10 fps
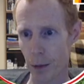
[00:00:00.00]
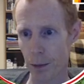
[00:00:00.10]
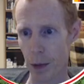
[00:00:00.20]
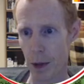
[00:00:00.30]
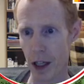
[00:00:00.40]

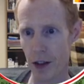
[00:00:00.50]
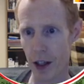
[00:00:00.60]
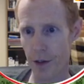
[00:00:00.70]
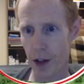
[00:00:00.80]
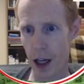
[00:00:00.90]
Because
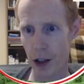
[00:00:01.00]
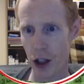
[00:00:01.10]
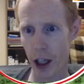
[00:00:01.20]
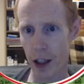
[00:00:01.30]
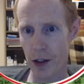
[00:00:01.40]
I've got
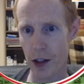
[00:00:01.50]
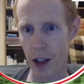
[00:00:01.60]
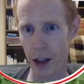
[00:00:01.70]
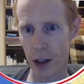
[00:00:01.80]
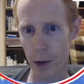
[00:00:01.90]
chickens
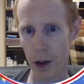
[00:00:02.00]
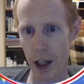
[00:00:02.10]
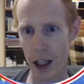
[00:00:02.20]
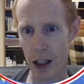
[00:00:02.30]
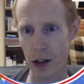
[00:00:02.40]
here. There weren't
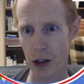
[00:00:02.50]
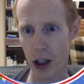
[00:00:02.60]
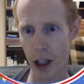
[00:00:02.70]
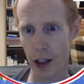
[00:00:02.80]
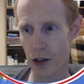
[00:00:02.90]
any
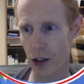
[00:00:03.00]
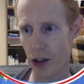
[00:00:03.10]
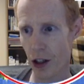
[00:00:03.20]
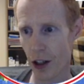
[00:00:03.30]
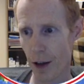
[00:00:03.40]
chickens
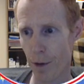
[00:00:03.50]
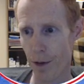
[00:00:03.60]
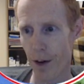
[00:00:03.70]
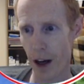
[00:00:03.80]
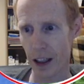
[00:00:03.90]
until I
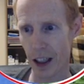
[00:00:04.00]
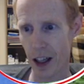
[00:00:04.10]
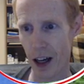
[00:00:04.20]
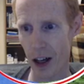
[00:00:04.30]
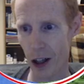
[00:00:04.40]
finally
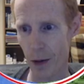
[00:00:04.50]
got all the